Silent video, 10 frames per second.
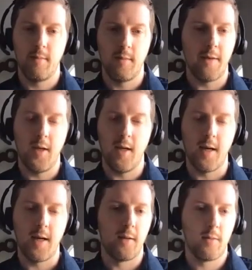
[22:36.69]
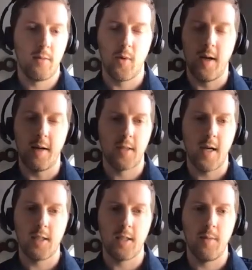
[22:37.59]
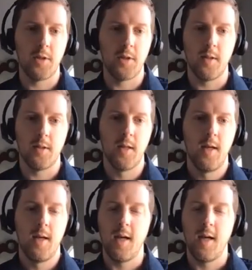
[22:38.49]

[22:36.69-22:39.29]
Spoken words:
levy on greenhouse gas emissions.